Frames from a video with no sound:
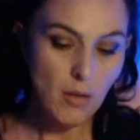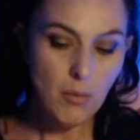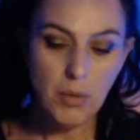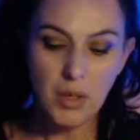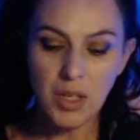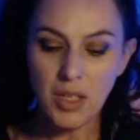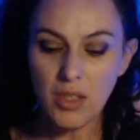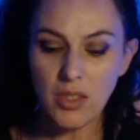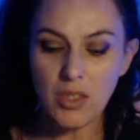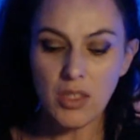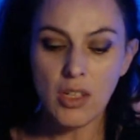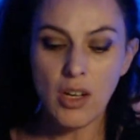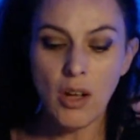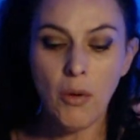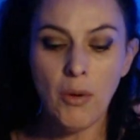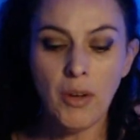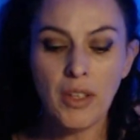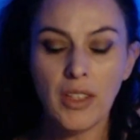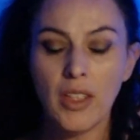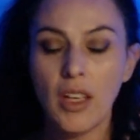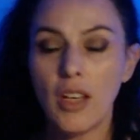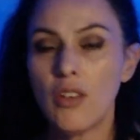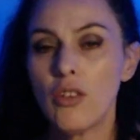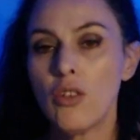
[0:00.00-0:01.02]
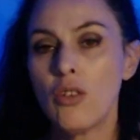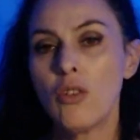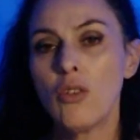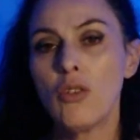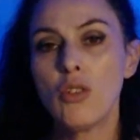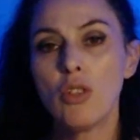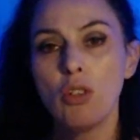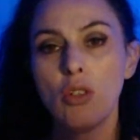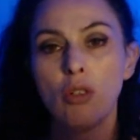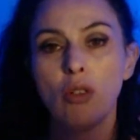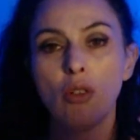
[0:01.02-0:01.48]
But it's knowing that you
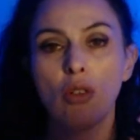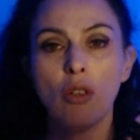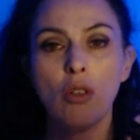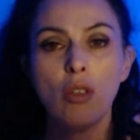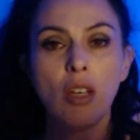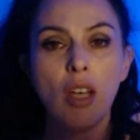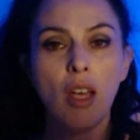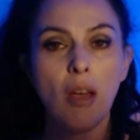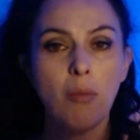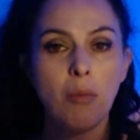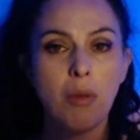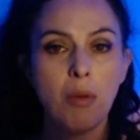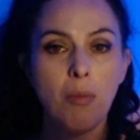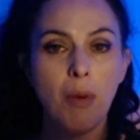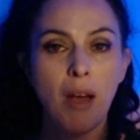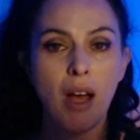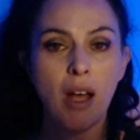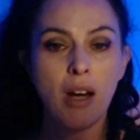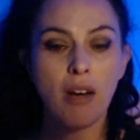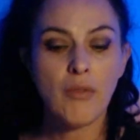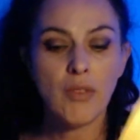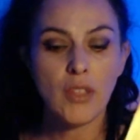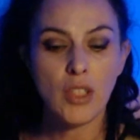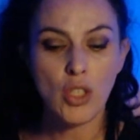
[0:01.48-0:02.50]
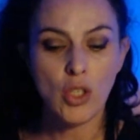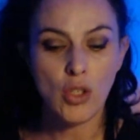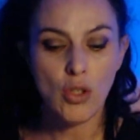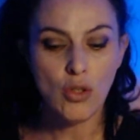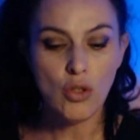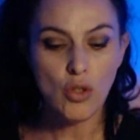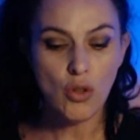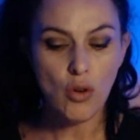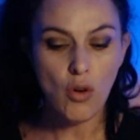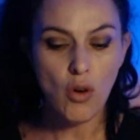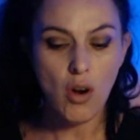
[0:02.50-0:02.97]
too can be part of a
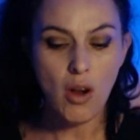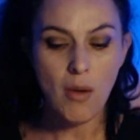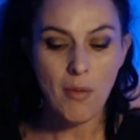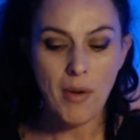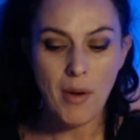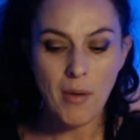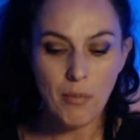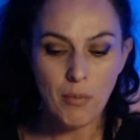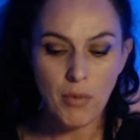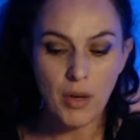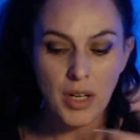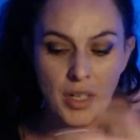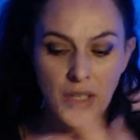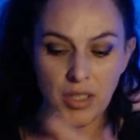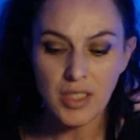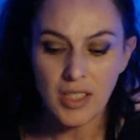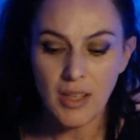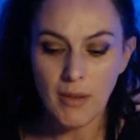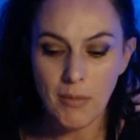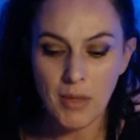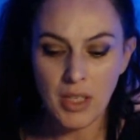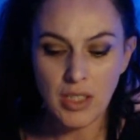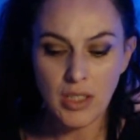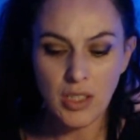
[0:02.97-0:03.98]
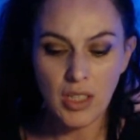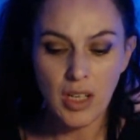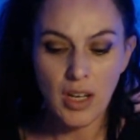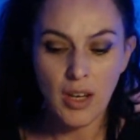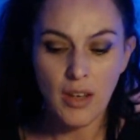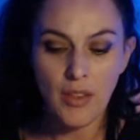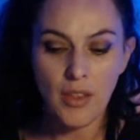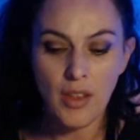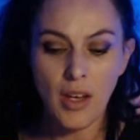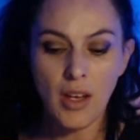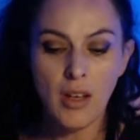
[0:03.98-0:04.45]
new tribe and bring something
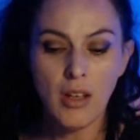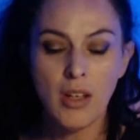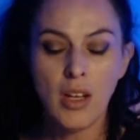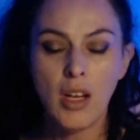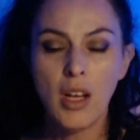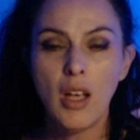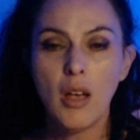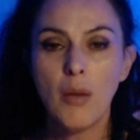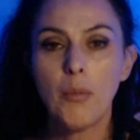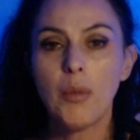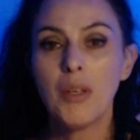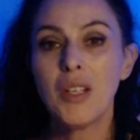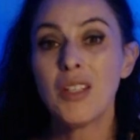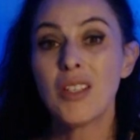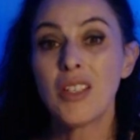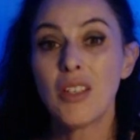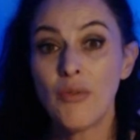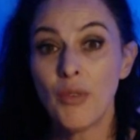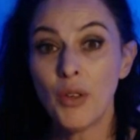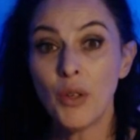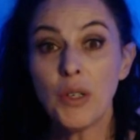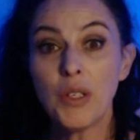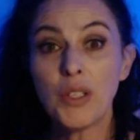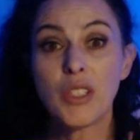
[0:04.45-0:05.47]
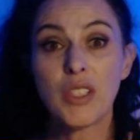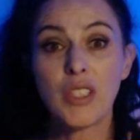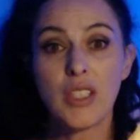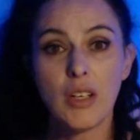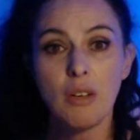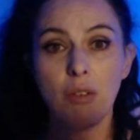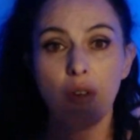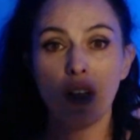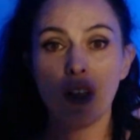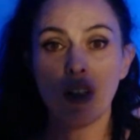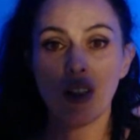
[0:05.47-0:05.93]
together. But it's a very
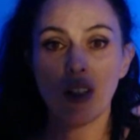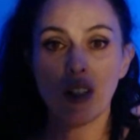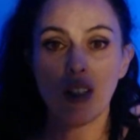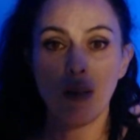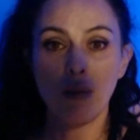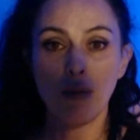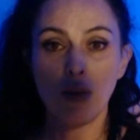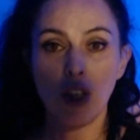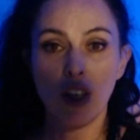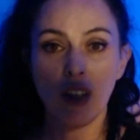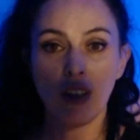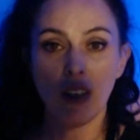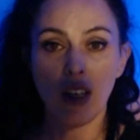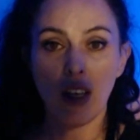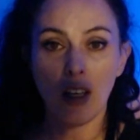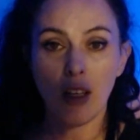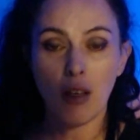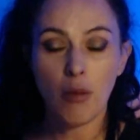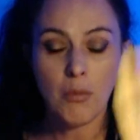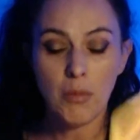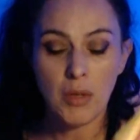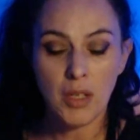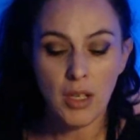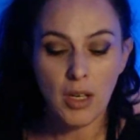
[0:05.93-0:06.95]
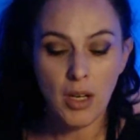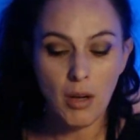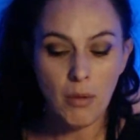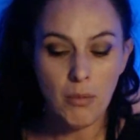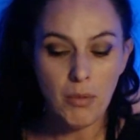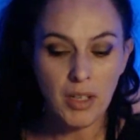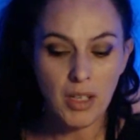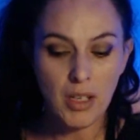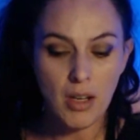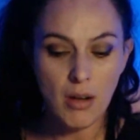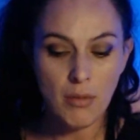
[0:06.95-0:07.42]
serious subject that can be
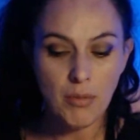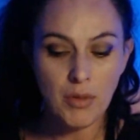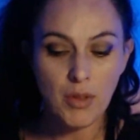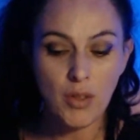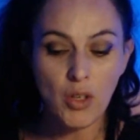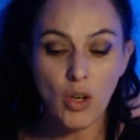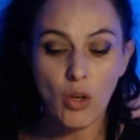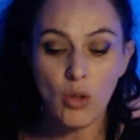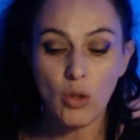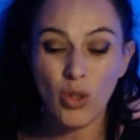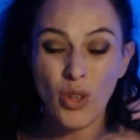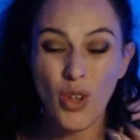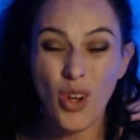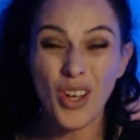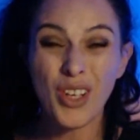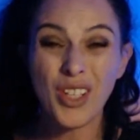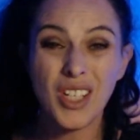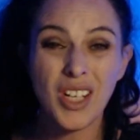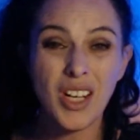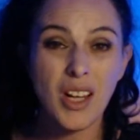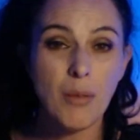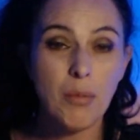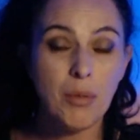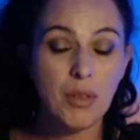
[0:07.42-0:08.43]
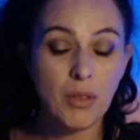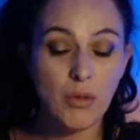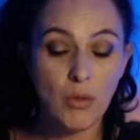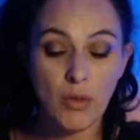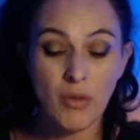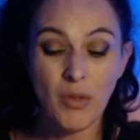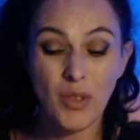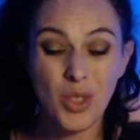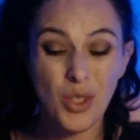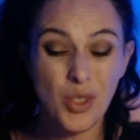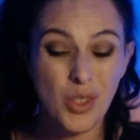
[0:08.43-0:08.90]
coming up. You've got lighten up in
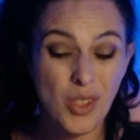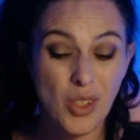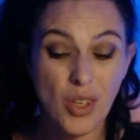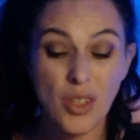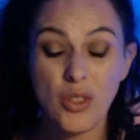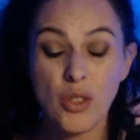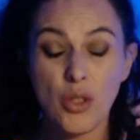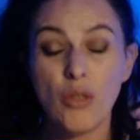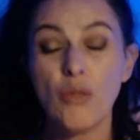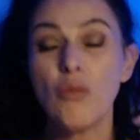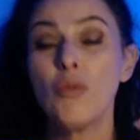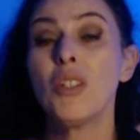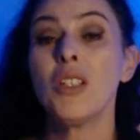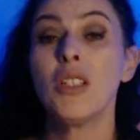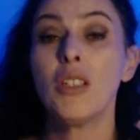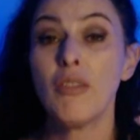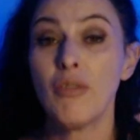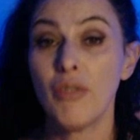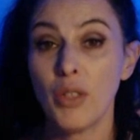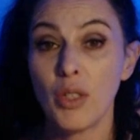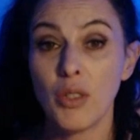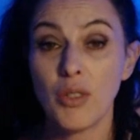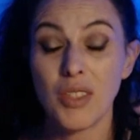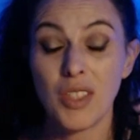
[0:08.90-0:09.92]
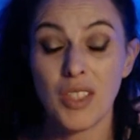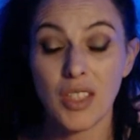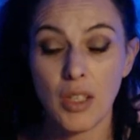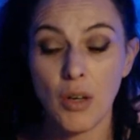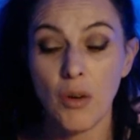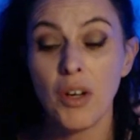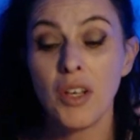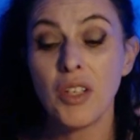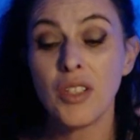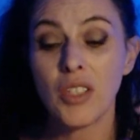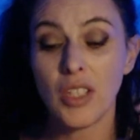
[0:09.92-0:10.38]
reverse. I do really feel it's
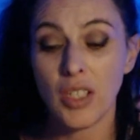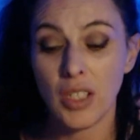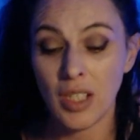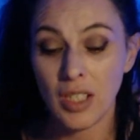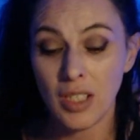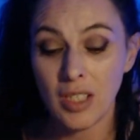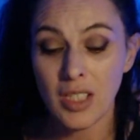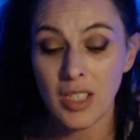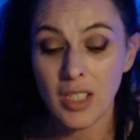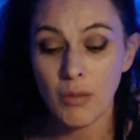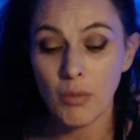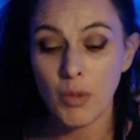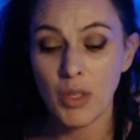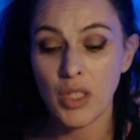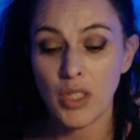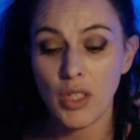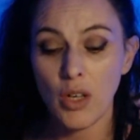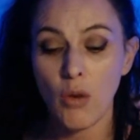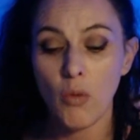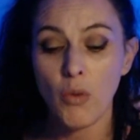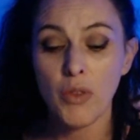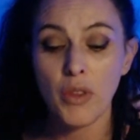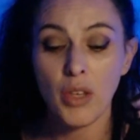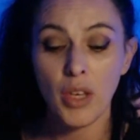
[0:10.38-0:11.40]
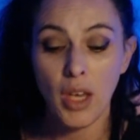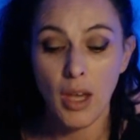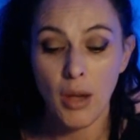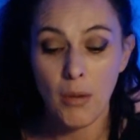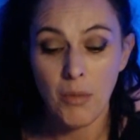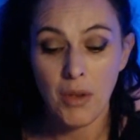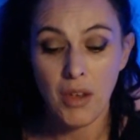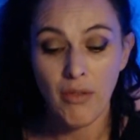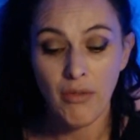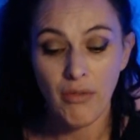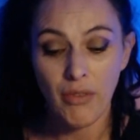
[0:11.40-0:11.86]
serious. It needs to be dealt with. It can
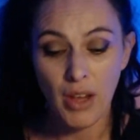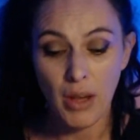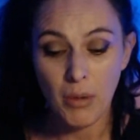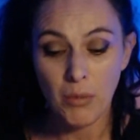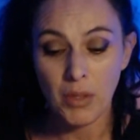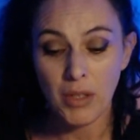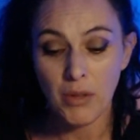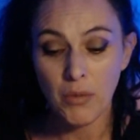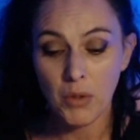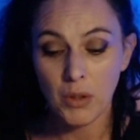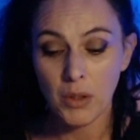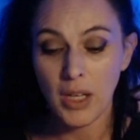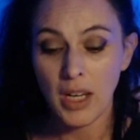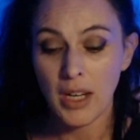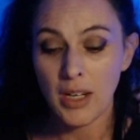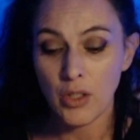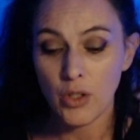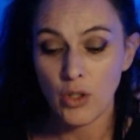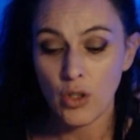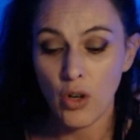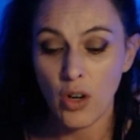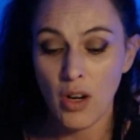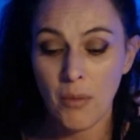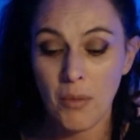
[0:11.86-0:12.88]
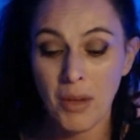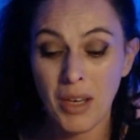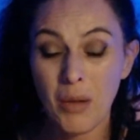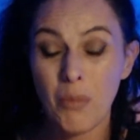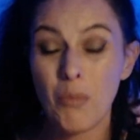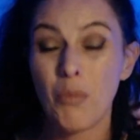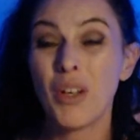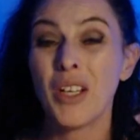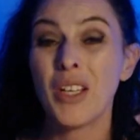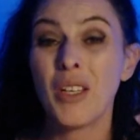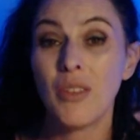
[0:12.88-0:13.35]
be a family-related dynamic
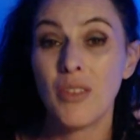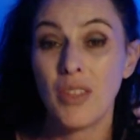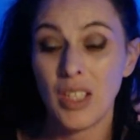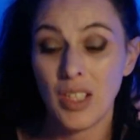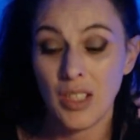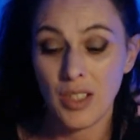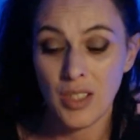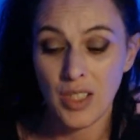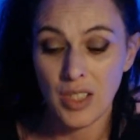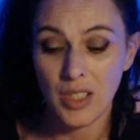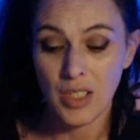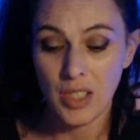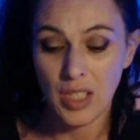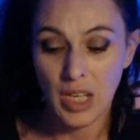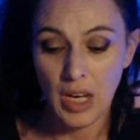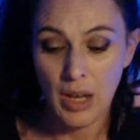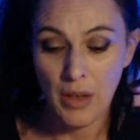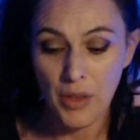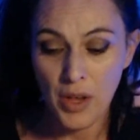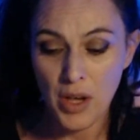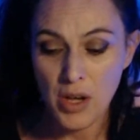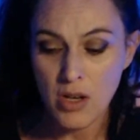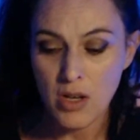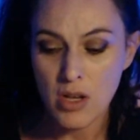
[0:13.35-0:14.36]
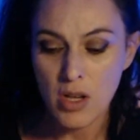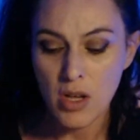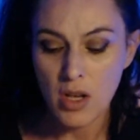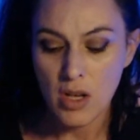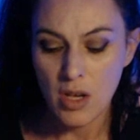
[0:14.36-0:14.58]
and bringing things in together.